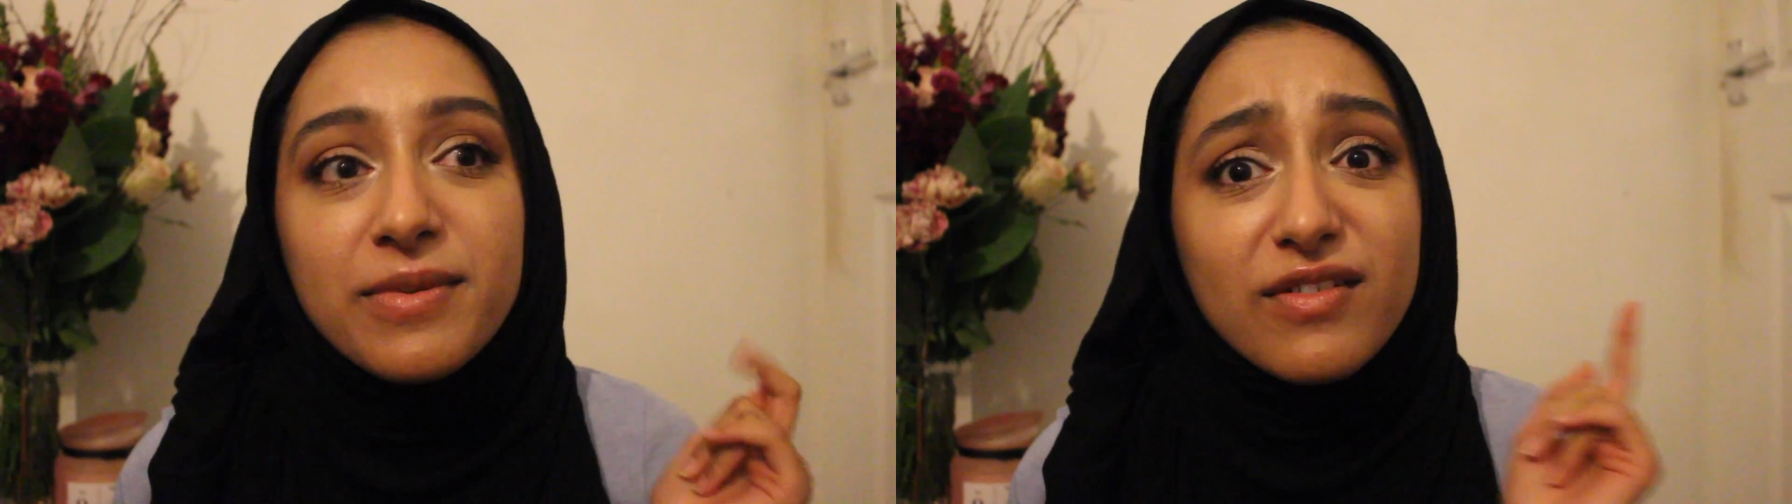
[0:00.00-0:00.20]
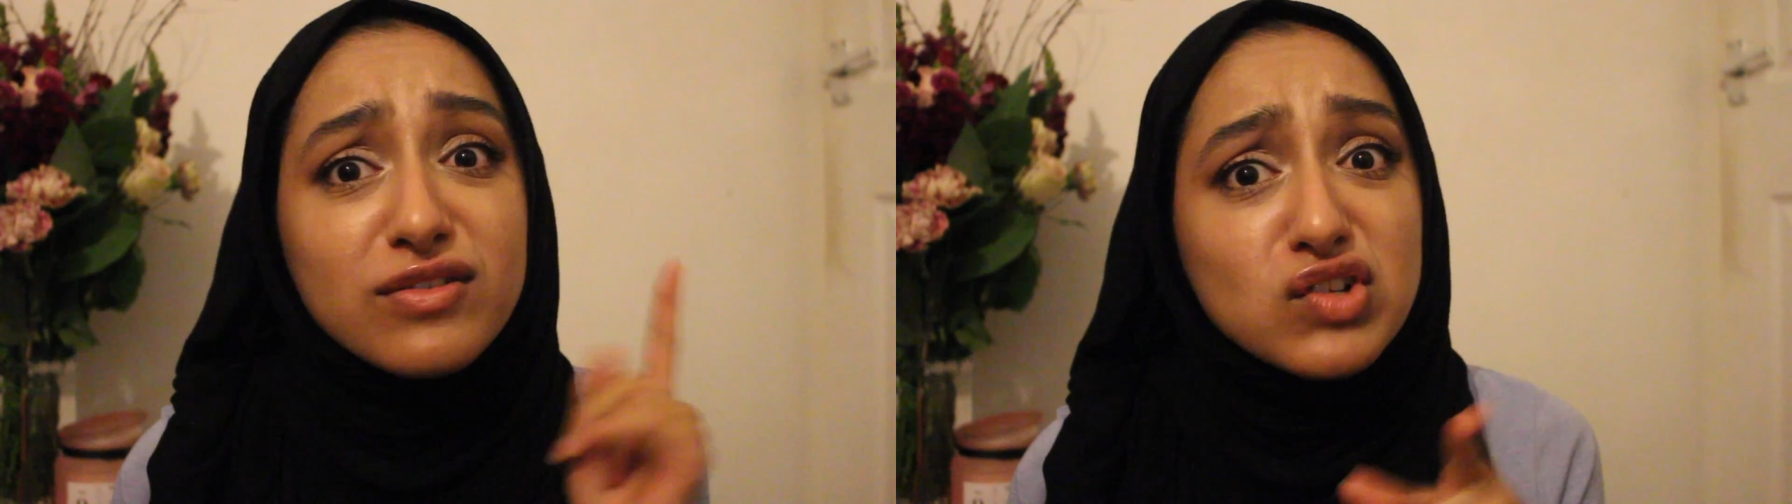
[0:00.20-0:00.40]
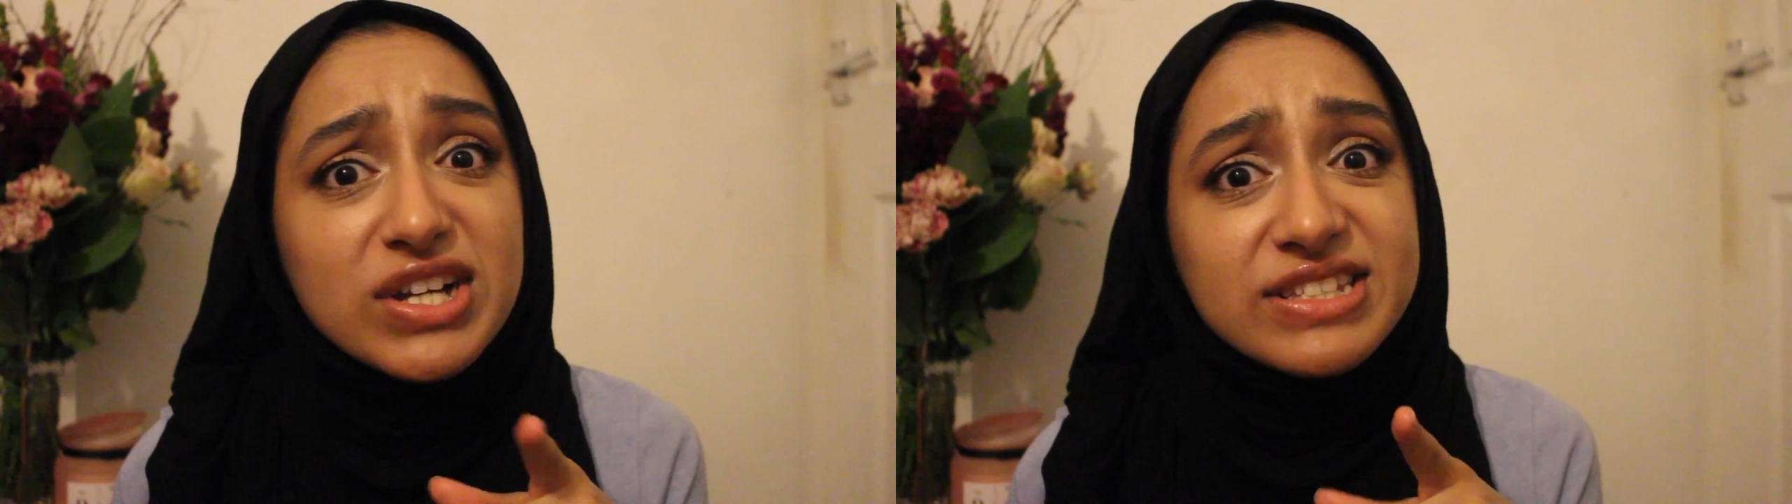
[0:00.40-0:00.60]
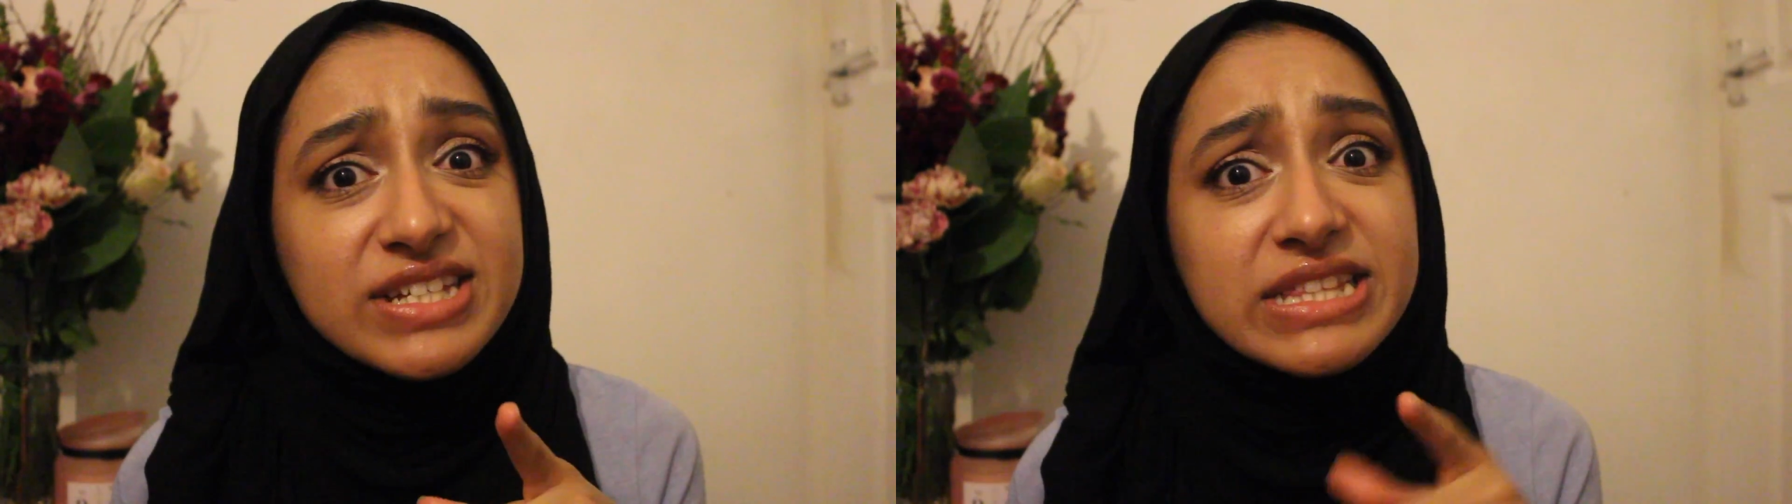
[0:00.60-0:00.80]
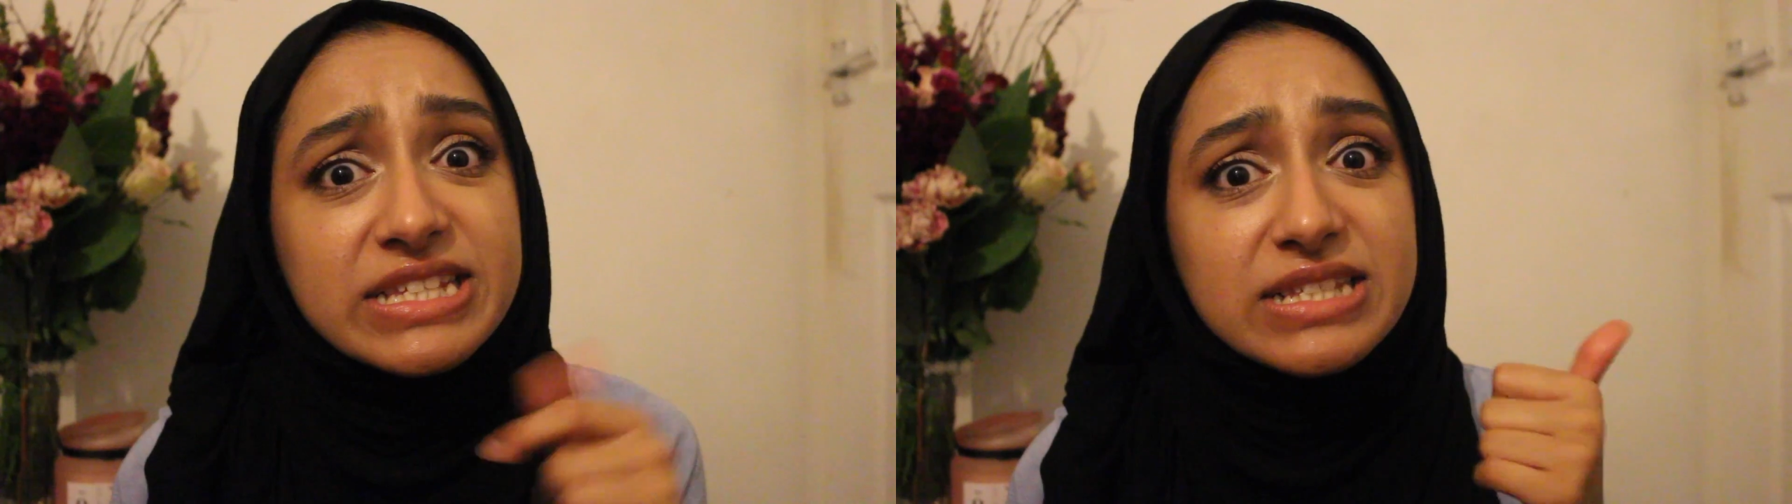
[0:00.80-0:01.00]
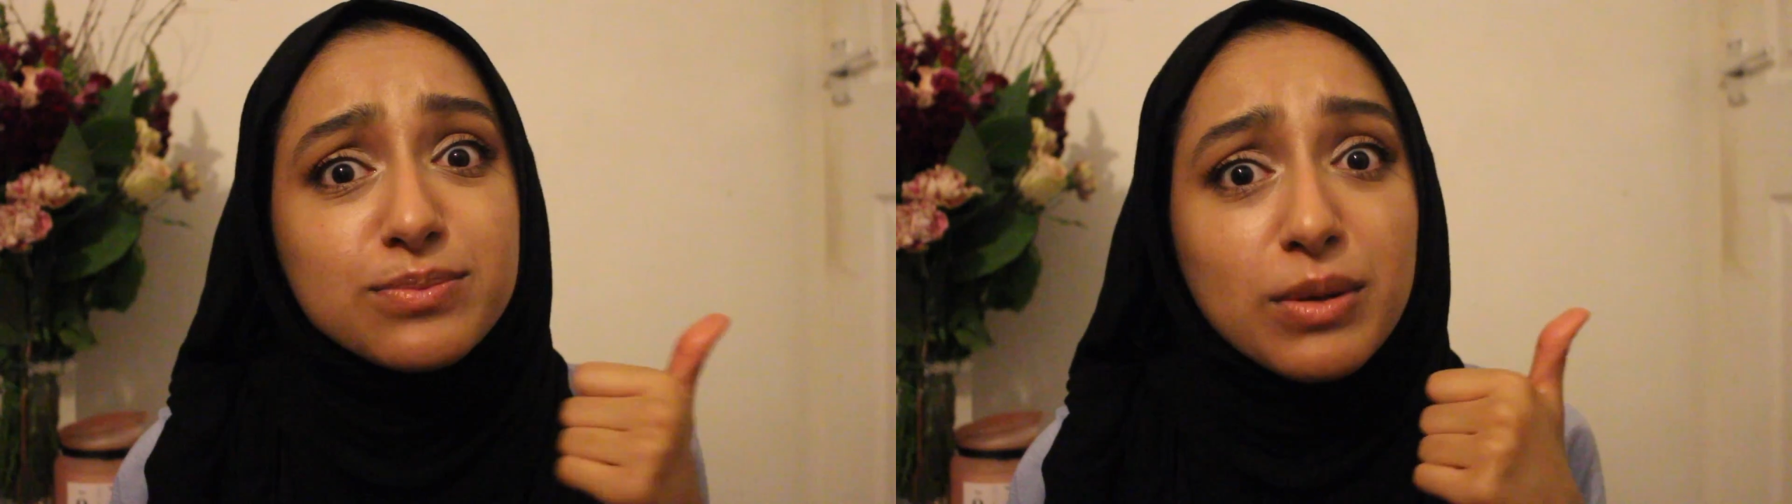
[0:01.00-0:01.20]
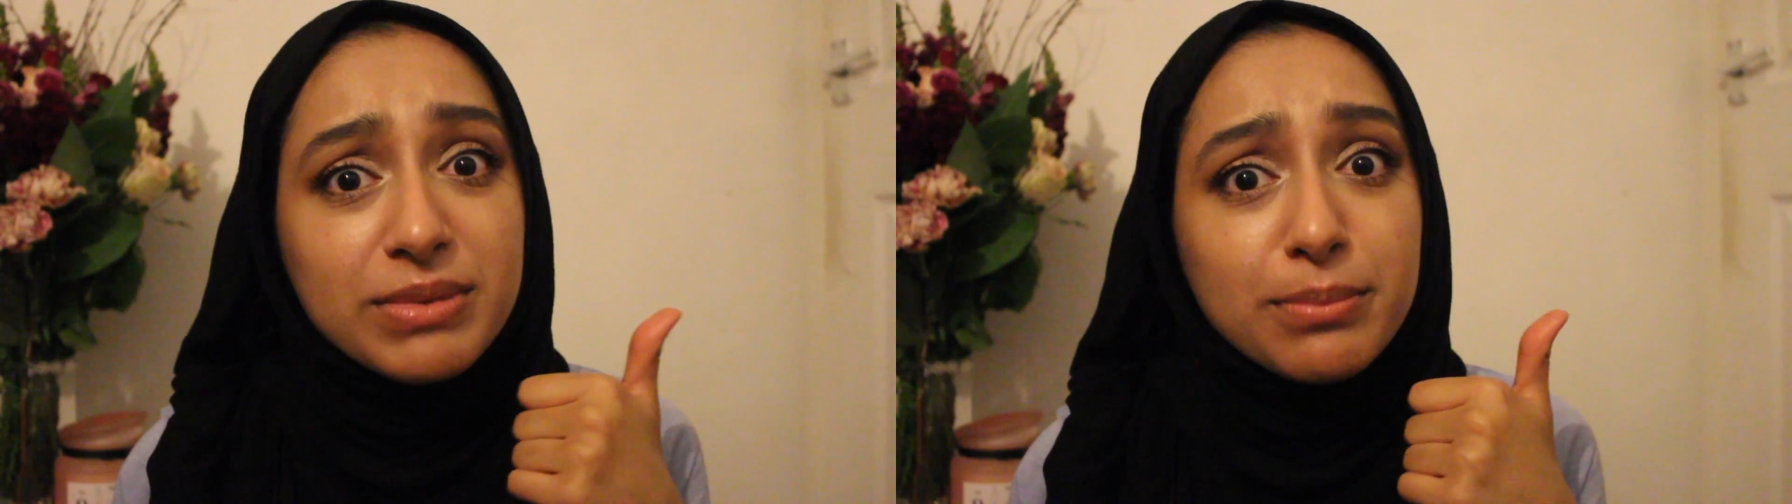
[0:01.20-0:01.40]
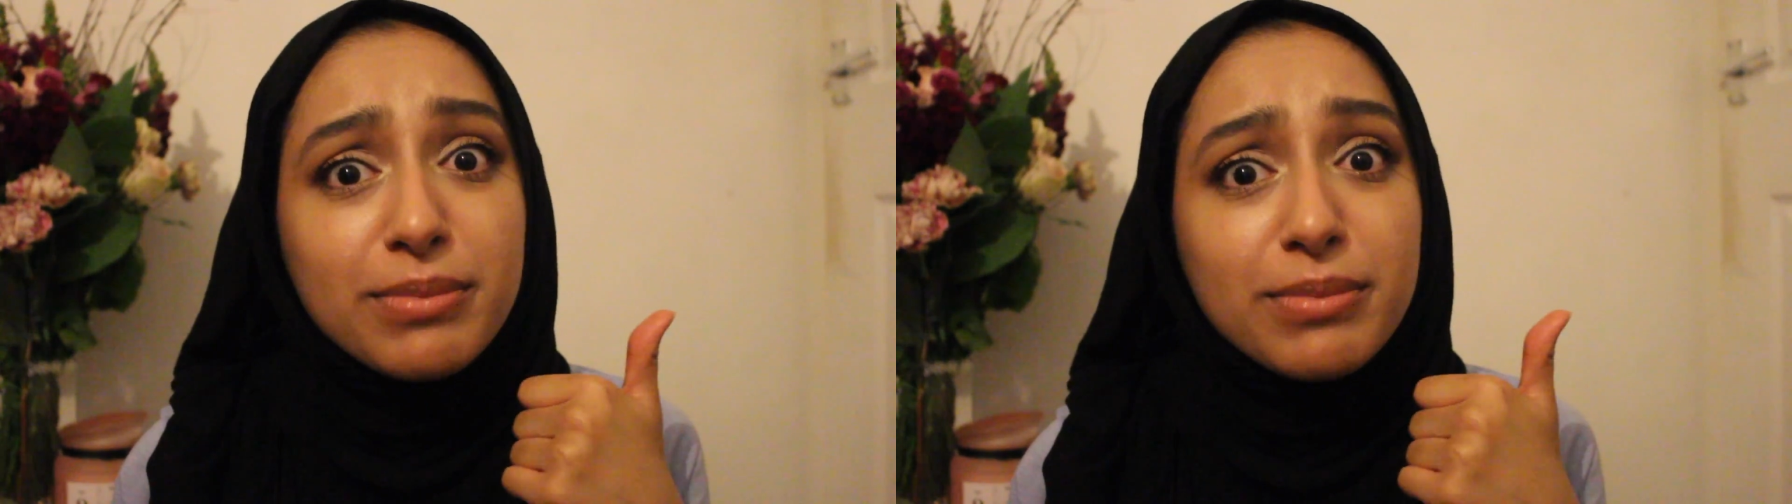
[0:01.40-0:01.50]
If you have dry skin, this is probably